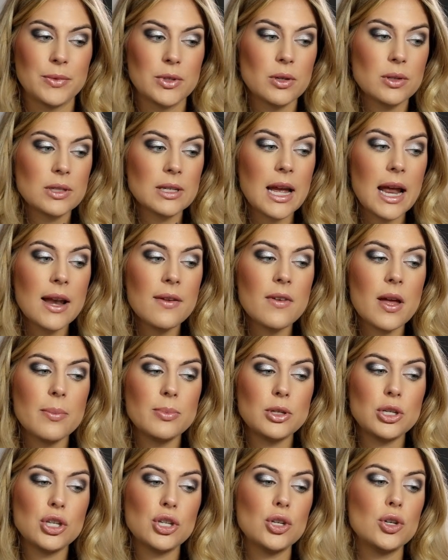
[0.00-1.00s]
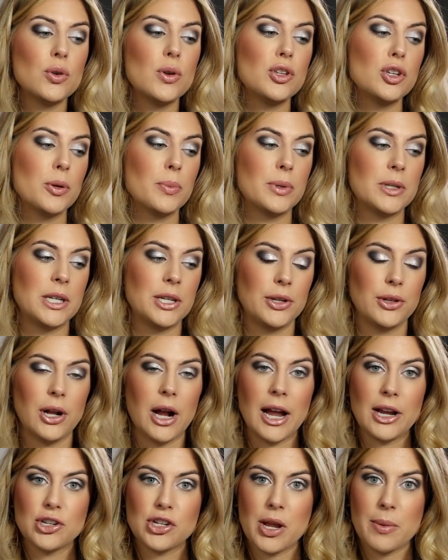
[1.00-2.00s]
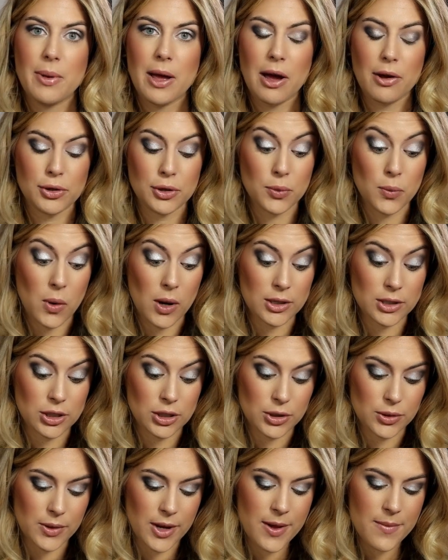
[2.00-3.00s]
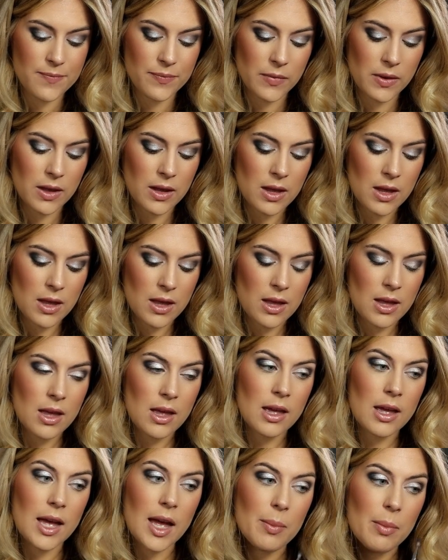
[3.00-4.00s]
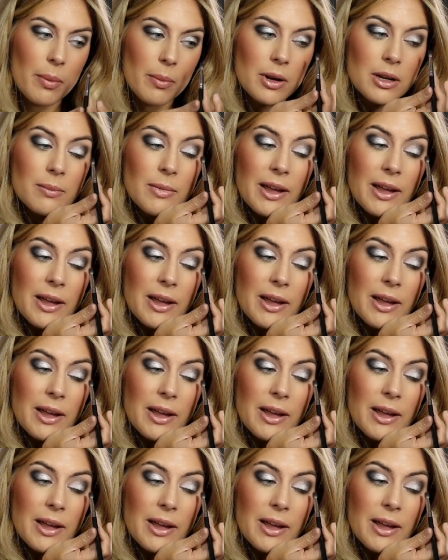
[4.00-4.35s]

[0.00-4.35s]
So it's kind of up to you and your particular eye shape how you want to do it. I'm going